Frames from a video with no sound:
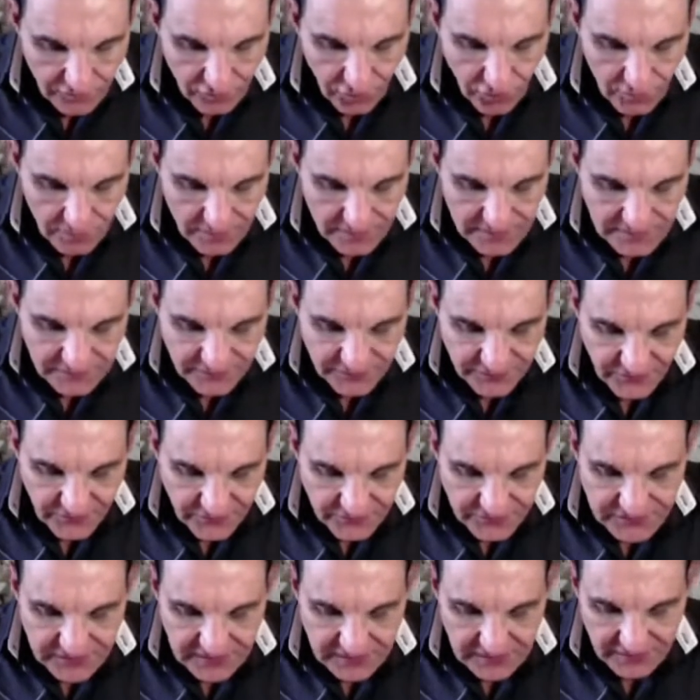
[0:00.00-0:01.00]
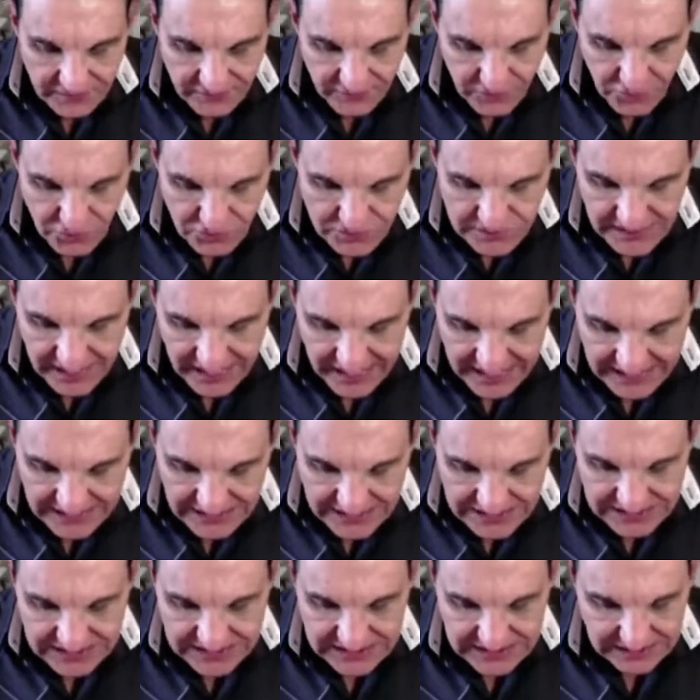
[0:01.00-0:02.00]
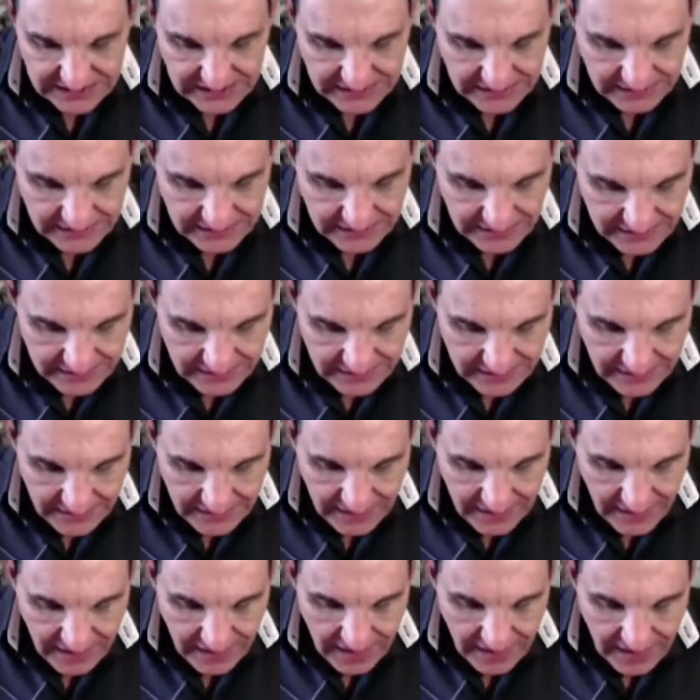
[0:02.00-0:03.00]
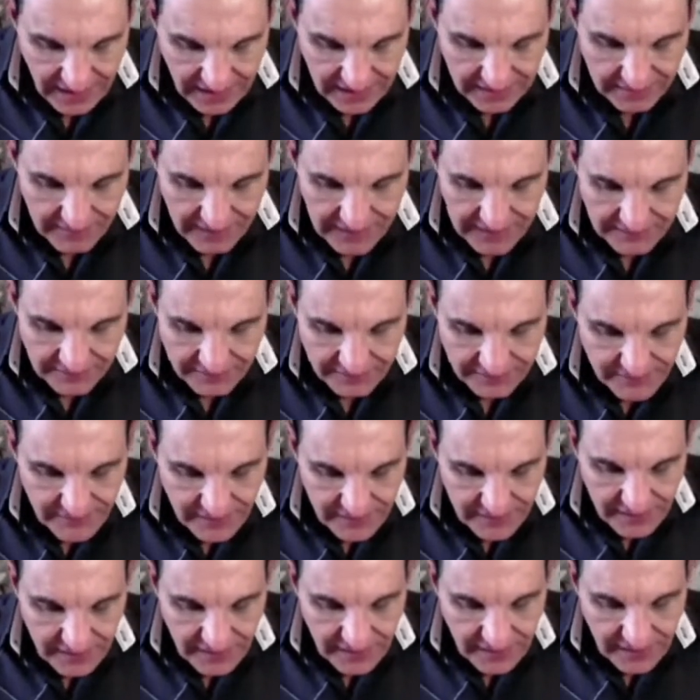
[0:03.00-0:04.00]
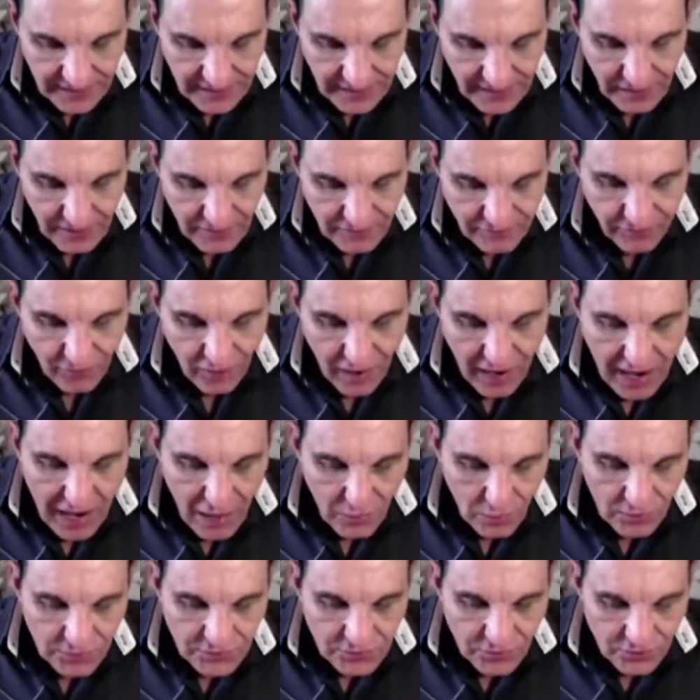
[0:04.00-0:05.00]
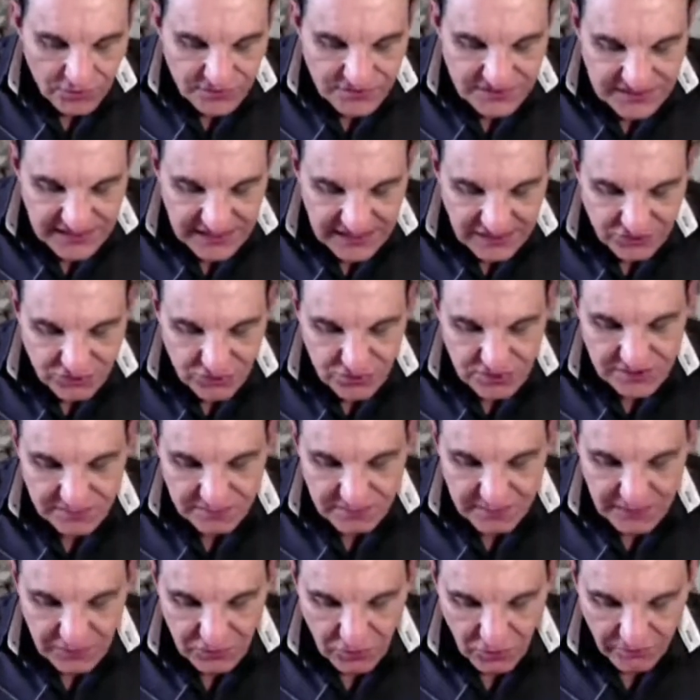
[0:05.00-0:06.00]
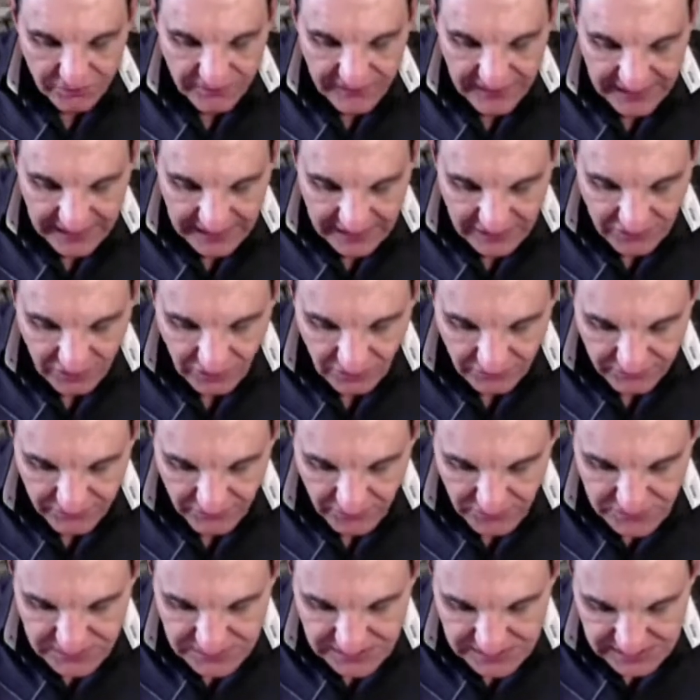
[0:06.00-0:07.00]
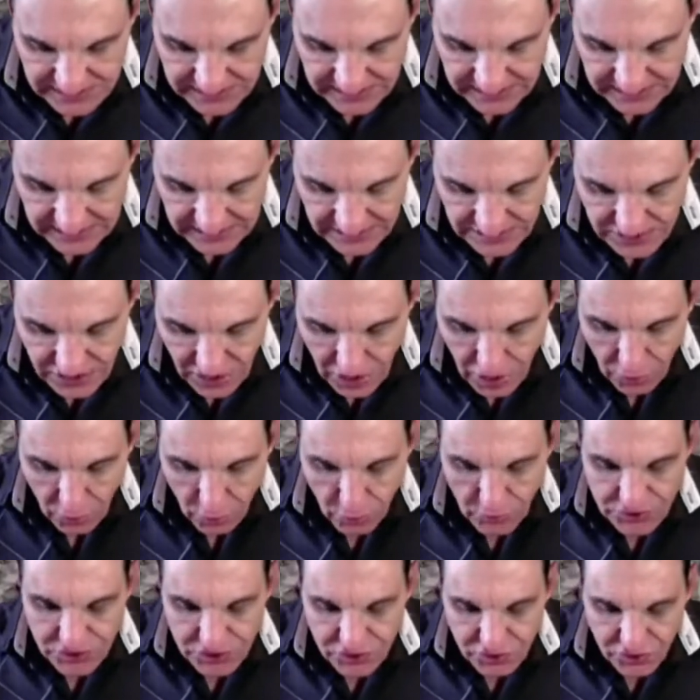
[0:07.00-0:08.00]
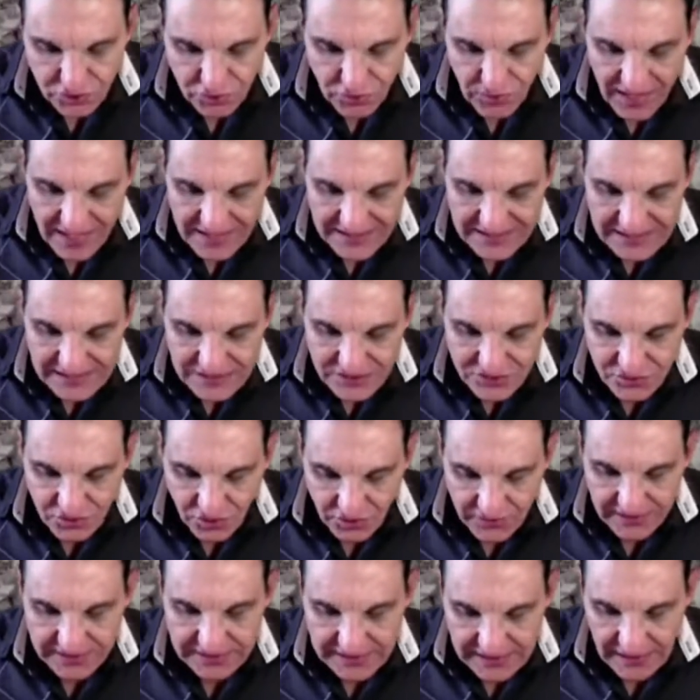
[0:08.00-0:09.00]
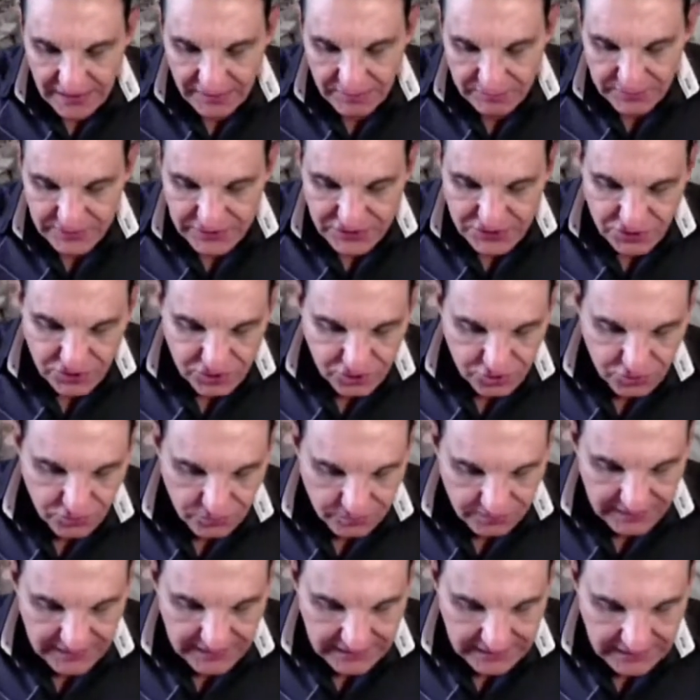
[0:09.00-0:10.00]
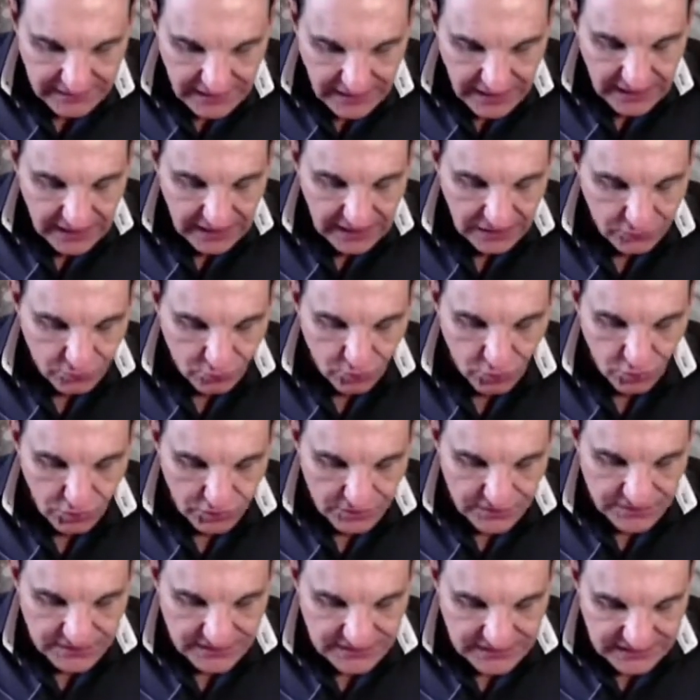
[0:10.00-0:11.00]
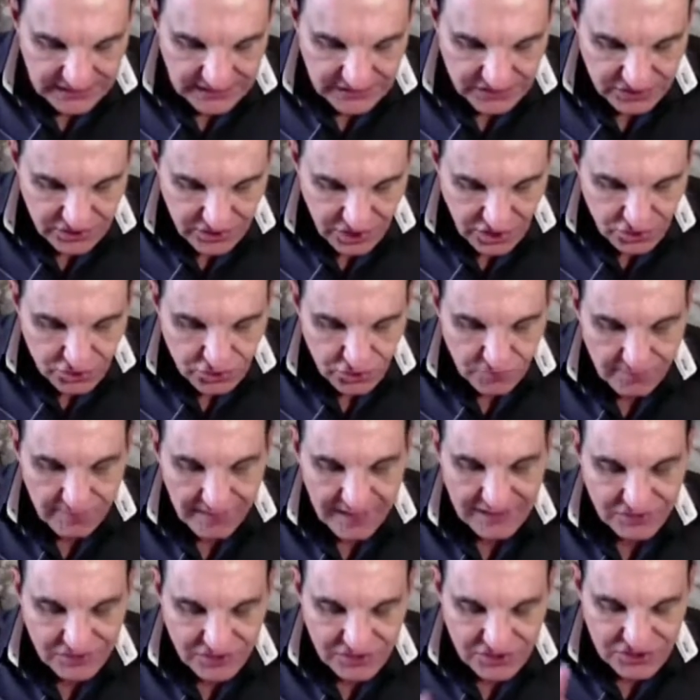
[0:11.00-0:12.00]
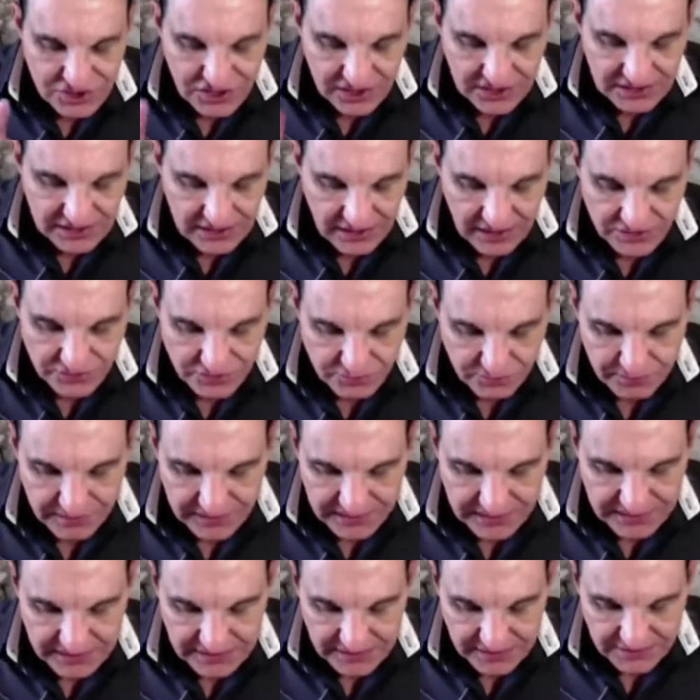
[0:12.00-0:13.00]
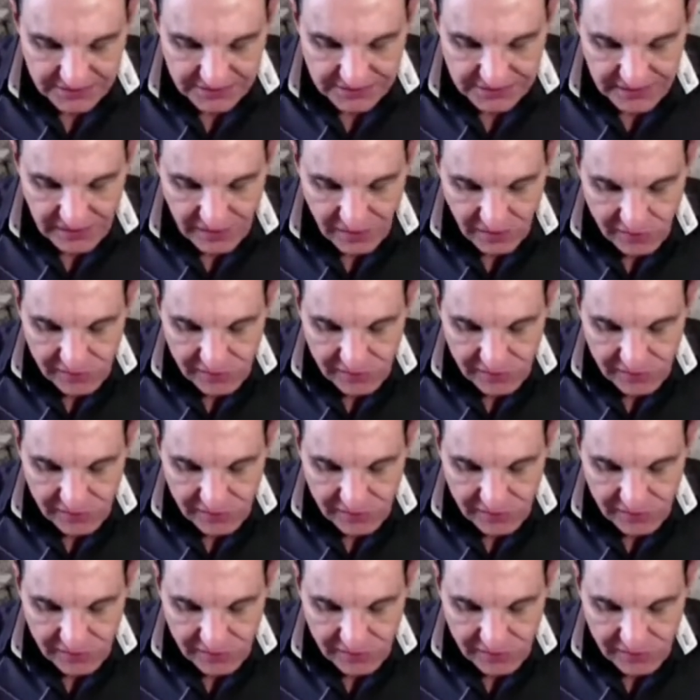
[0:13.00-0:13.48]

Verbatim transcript: Romans 15 and verse 18. Amen. For I will not dare to speak of any of those things which Christ has not accomplished through me in word and deed to make the Gentiles obedient.